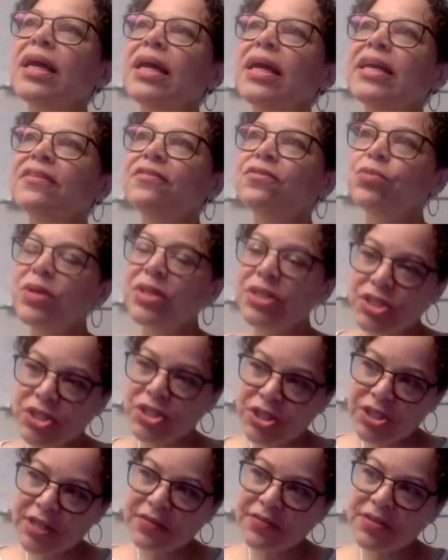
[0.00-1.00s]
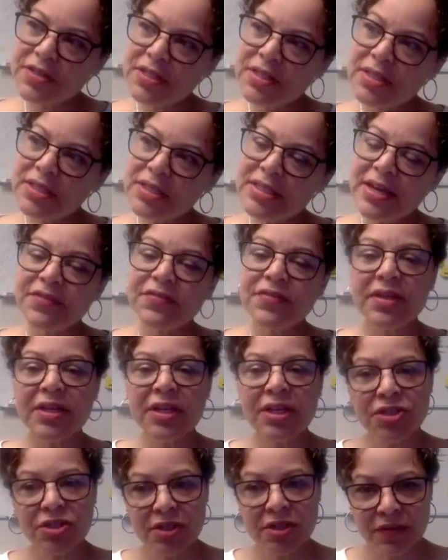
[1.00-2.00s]
if we shift the
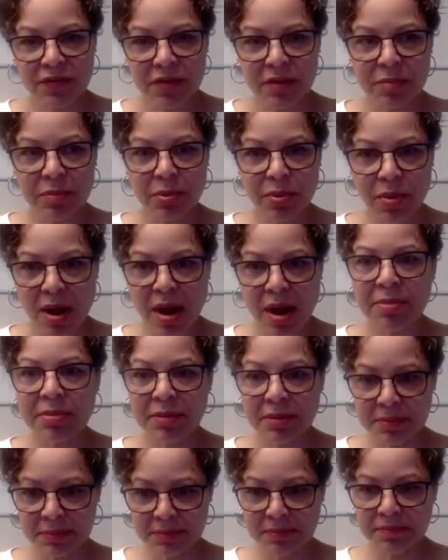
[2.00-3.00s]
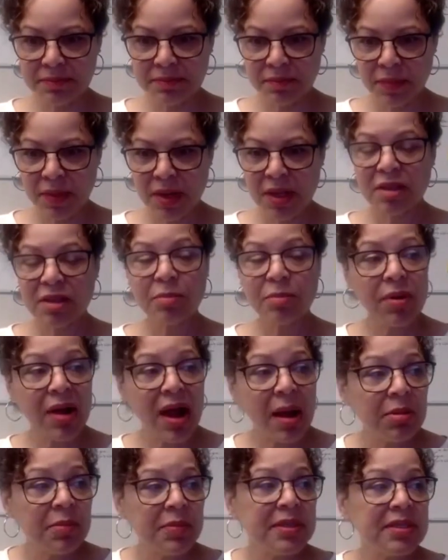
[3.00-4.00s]
definition of the problem
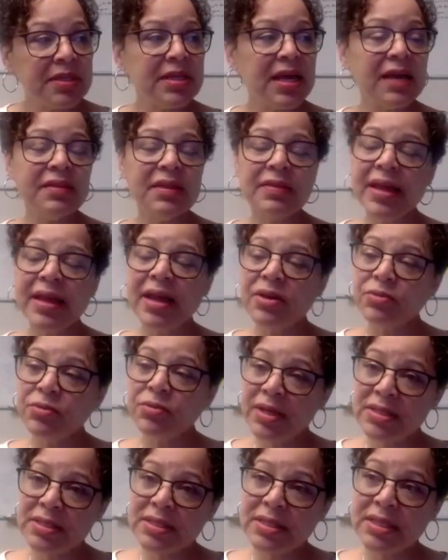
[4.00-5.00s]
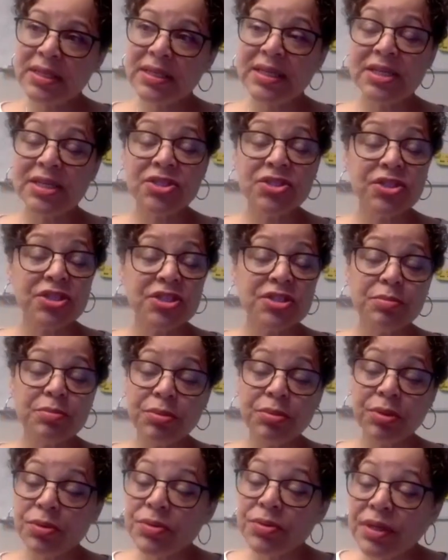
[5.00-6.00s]
is not that that resident is just
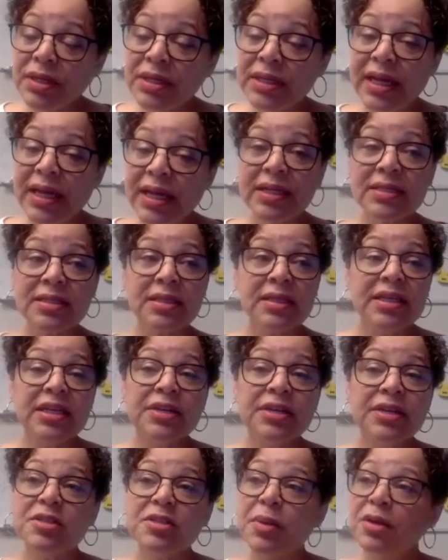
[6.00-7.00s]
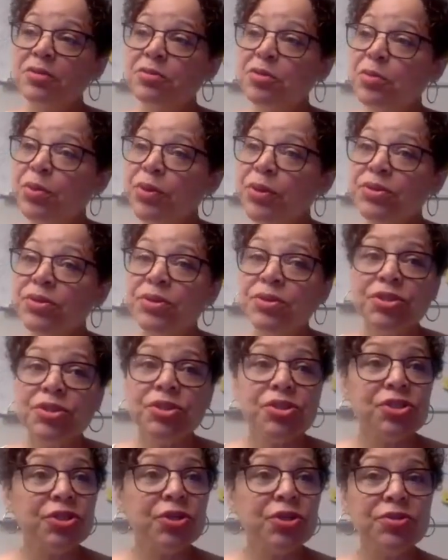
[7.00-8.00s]
broken and is an irresponsible person who
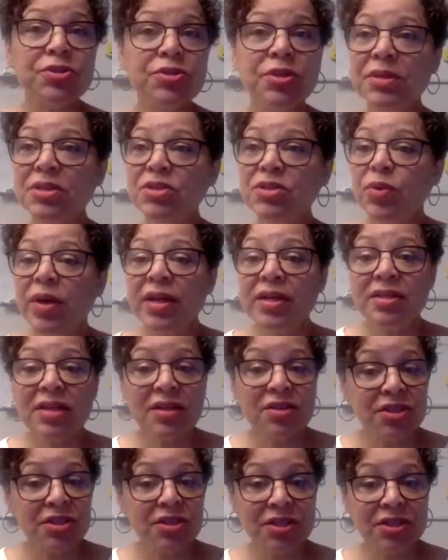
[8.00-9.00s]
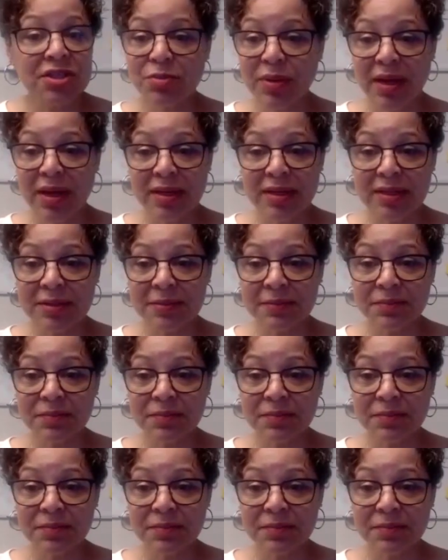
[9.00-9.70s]
just shows up this way and there's nothing she can do about it.